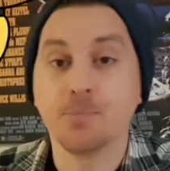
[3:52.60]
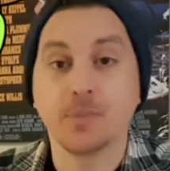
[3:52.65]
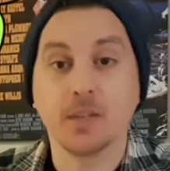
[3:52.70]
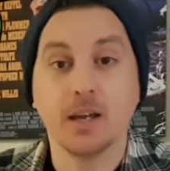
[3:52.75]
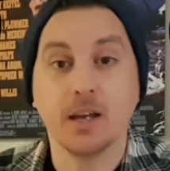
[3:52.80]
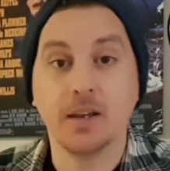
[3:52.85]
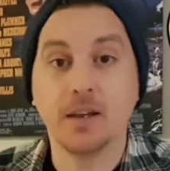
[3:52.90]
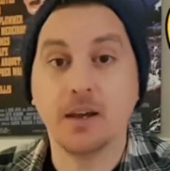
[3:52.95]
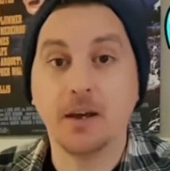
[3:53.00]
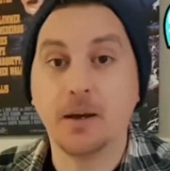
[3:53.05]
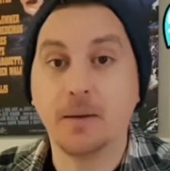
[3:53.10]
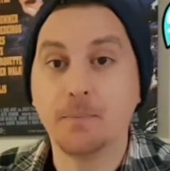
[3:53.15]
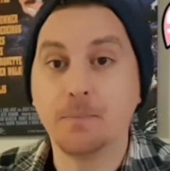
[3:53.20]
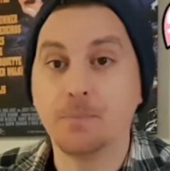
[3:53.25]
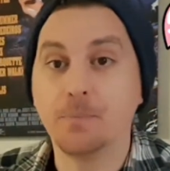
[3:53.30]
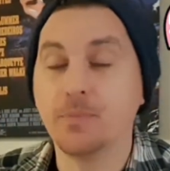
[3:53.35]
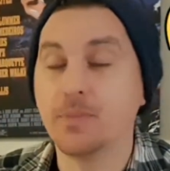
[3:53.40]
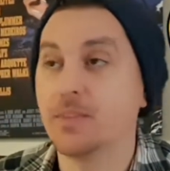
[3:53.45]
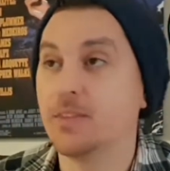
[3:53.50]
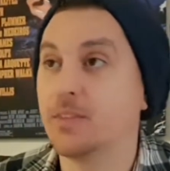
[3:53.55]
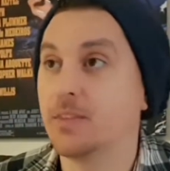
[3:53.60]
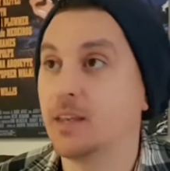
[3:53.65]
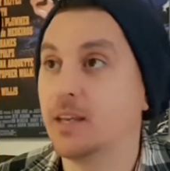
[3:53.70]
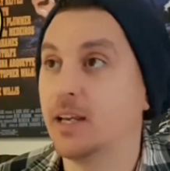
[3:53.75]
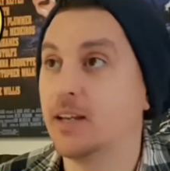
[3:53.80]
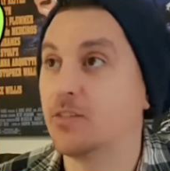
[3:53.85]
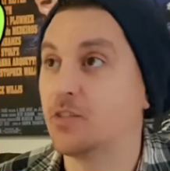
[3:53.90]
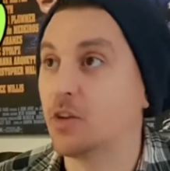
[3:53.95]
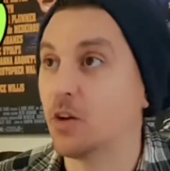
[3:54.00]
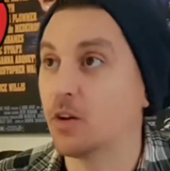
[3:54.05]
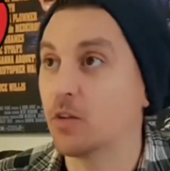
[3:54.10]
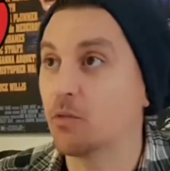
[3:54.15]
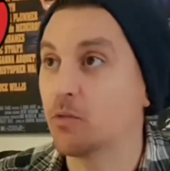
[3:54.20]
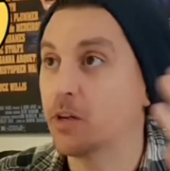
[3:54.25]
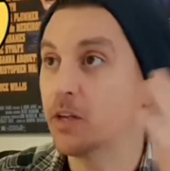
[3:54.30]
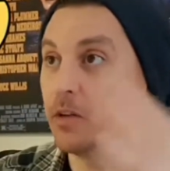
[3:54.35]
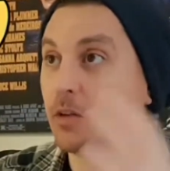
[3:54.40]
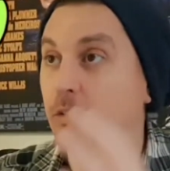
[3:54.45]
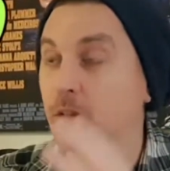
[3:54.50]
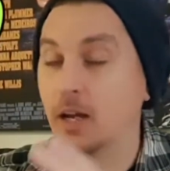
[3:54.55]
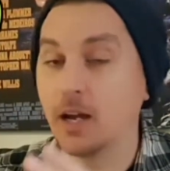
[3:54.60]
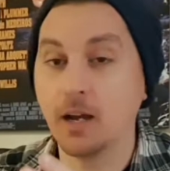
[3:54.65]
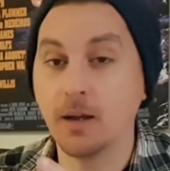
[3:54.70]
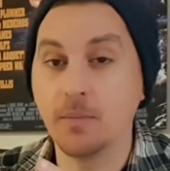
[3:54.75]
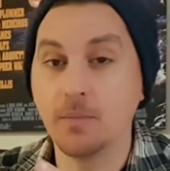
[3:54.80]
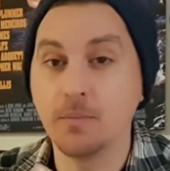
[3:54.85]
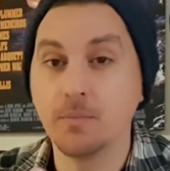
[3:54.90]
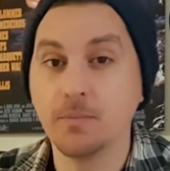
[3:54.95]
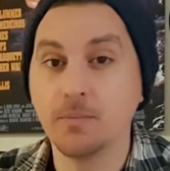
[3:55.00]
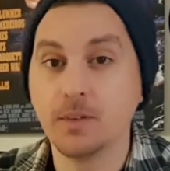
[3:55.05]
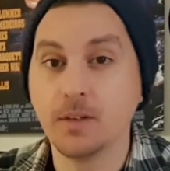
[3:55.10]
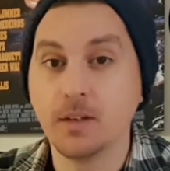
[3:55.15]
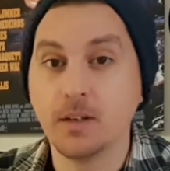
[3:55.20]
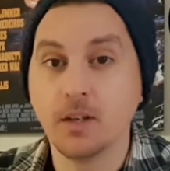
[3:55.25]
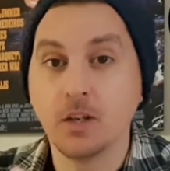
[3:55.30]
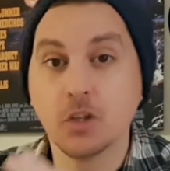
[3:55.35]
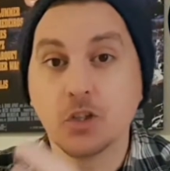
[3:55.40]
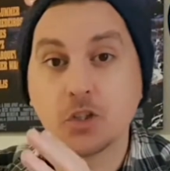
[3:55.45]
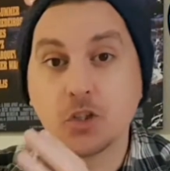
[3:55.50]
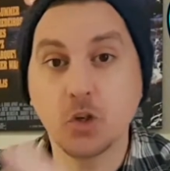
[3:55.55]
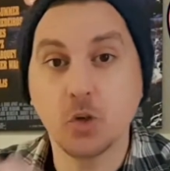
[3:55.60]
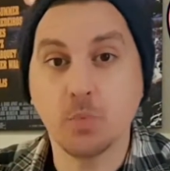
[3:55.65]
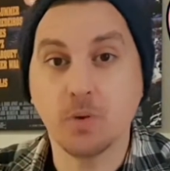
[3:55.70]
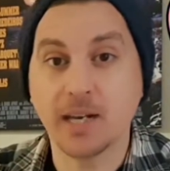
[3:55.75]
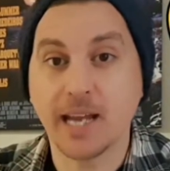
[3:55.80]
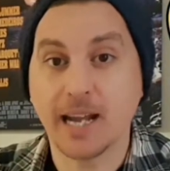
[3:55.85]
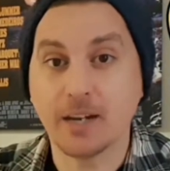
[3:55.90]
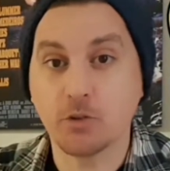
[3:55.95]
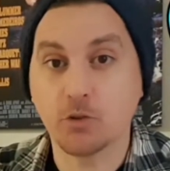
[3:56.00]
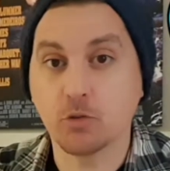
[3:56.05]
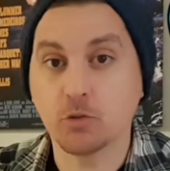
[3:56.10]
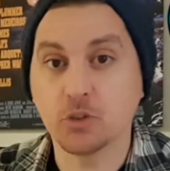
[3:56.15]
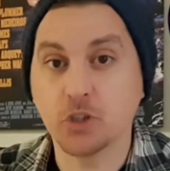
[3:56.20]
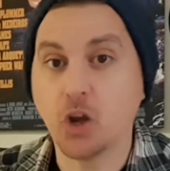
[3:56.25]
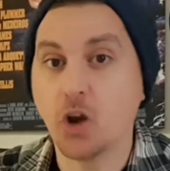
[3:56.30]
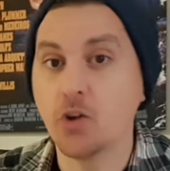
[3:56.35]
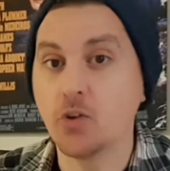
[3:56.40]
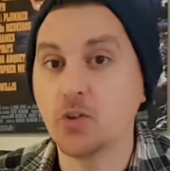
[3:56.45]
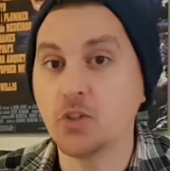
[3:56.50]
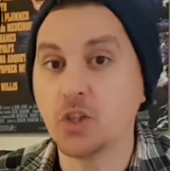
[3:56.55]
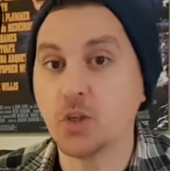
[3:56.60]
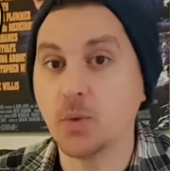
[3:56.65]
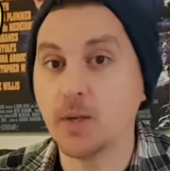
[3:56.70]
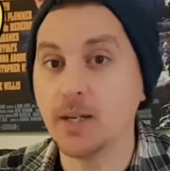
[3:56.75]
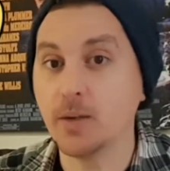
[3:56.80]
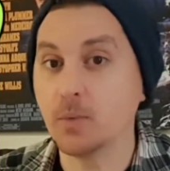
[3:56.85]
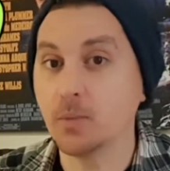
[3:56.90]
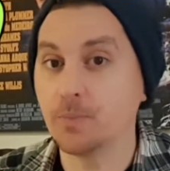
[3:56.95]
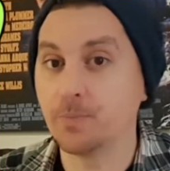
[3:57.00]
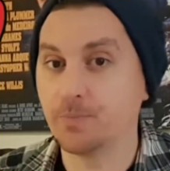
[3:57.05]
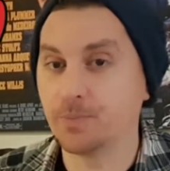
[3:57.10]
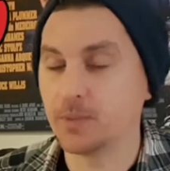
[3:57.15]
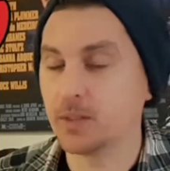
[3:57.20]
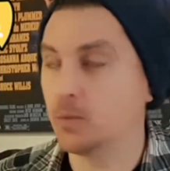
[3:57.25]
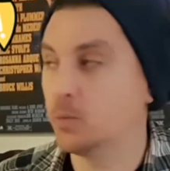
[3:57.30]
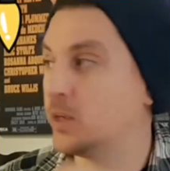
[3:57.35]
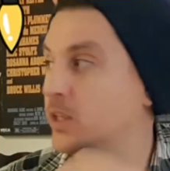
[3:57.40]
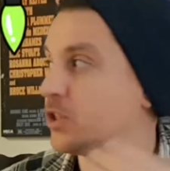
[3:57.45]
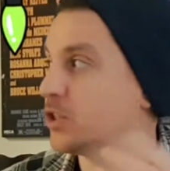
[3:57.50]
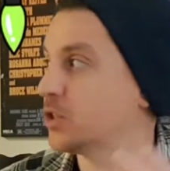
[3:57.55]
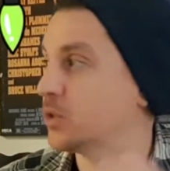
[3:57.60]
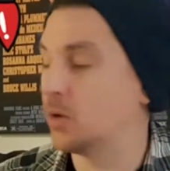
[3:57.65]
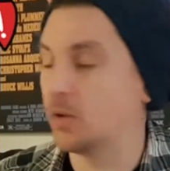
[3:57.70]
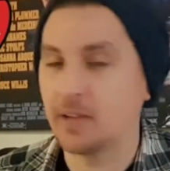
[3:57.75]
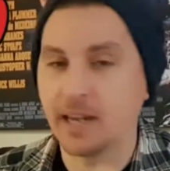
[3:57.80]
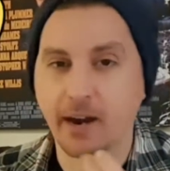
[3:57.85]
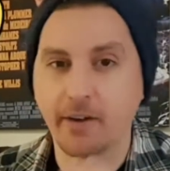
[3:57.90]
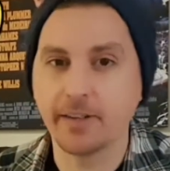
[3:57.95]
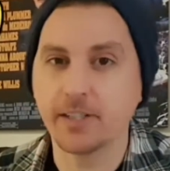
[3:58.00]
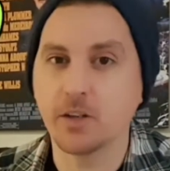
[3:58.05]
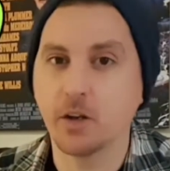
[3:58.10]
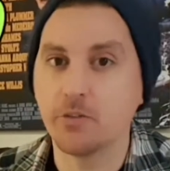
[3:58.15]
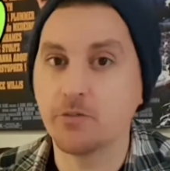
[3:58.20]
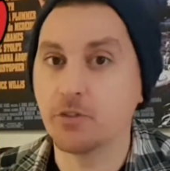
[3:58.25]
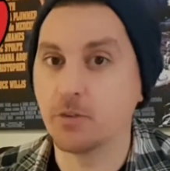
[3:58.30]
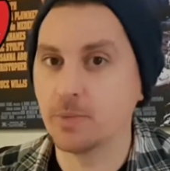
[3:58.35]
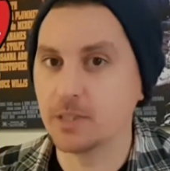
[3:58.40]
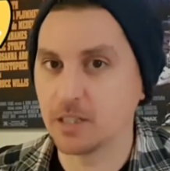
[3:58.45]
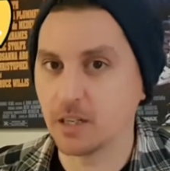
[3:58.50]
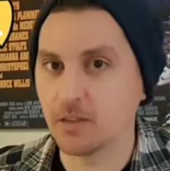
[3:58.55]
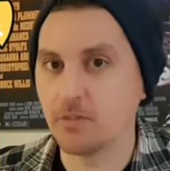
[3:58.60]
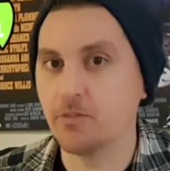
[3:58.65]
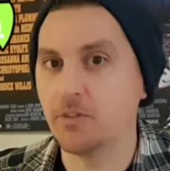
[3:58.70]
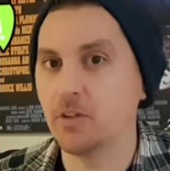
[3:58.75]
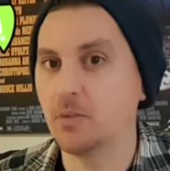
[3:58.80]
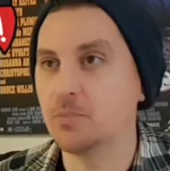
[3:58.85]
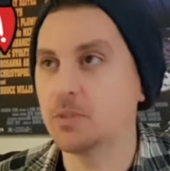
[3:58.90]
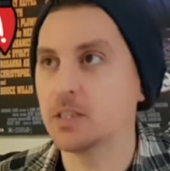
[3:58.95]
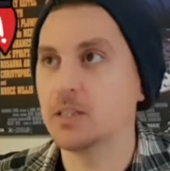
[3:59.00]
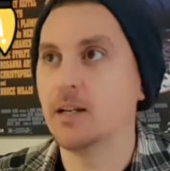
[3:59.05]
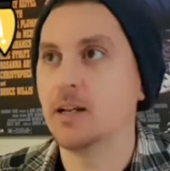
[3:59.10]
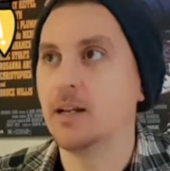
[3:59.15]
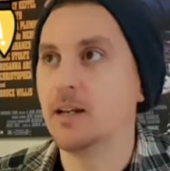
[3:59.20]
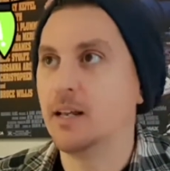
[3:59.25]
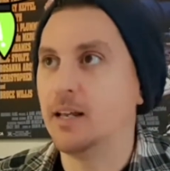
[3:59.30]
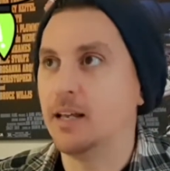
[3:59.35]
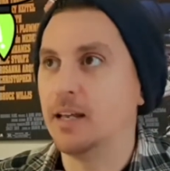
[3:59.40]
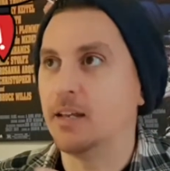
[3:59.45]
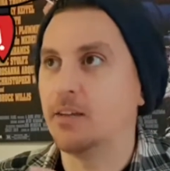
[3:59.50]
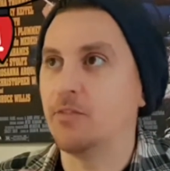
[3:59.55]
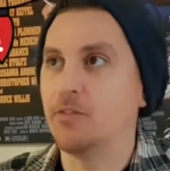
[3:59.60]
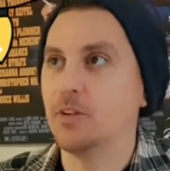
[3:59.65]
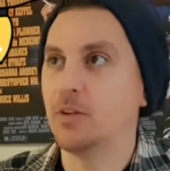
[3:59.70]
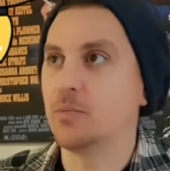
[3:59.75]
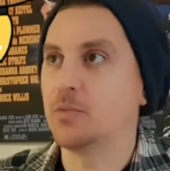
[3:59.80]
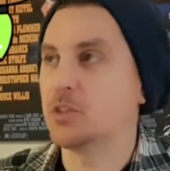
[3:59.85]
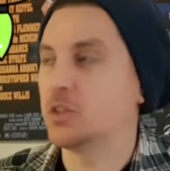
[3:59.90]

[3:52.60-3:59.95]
And it's got a real supernatural tone to it, which sort of carries on from his other films. His films